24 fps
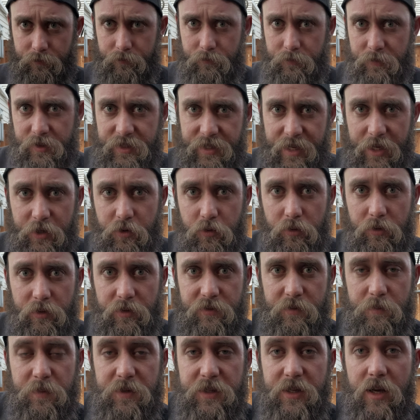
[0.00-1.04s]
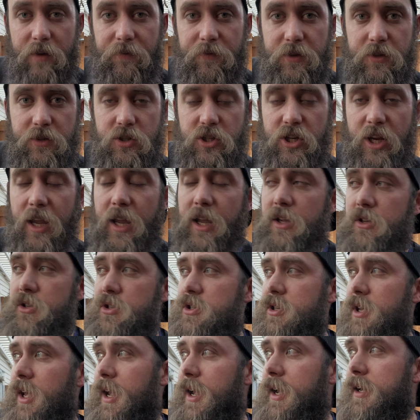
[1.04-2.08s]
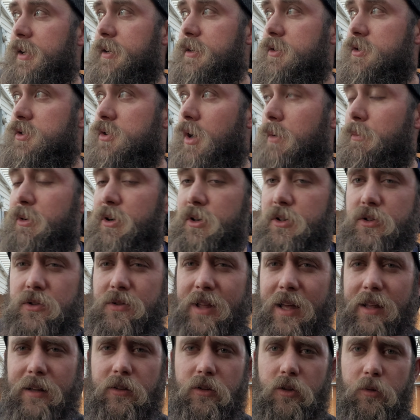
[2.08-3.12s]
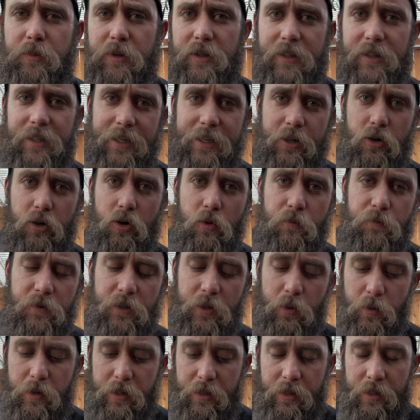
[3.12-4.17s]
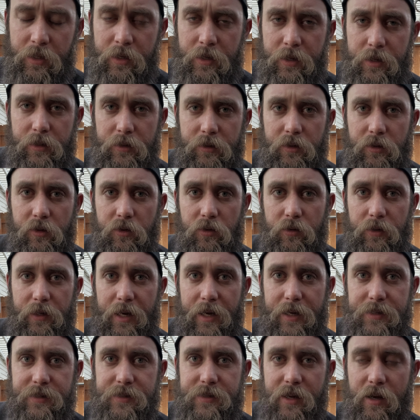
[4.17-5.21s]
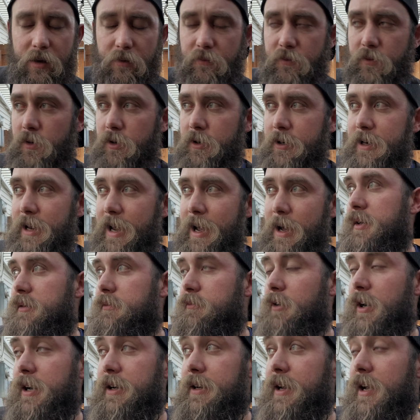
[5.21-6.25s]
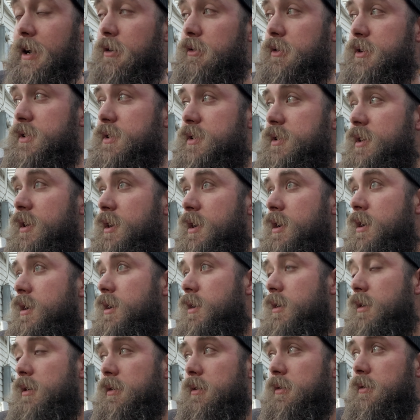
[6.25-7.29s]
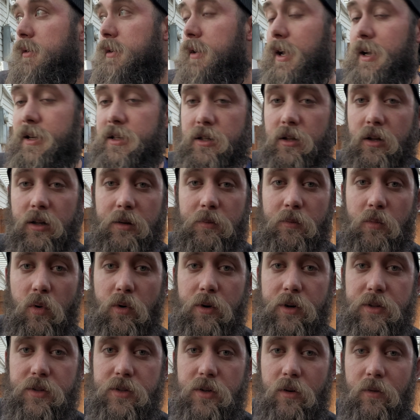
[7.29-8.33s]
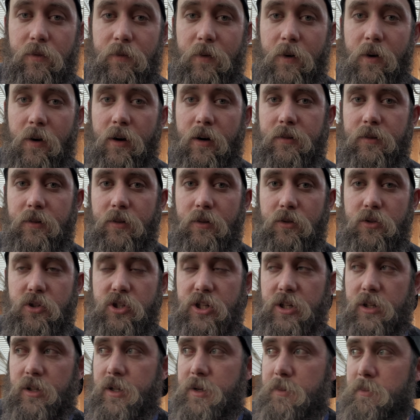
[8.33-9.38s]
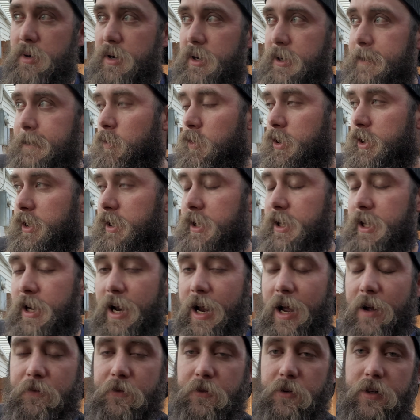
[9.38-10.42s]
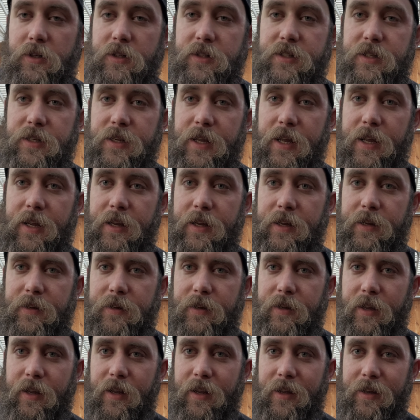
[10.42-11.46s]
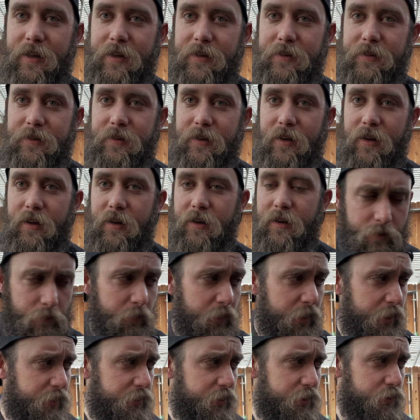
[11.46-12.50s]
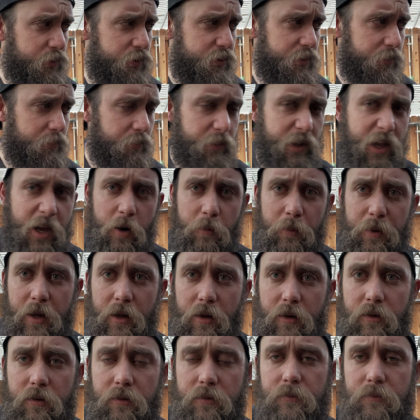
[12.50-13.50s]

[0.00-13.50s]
schedule of some stuff has changed, and so I'm gonna do that a little bit later, hopefully when the little guy's down for a nap. Right now it's a nice looking morning so far, a little chilly, but we're gonna get after it today. And I'm gonna do some kettlebell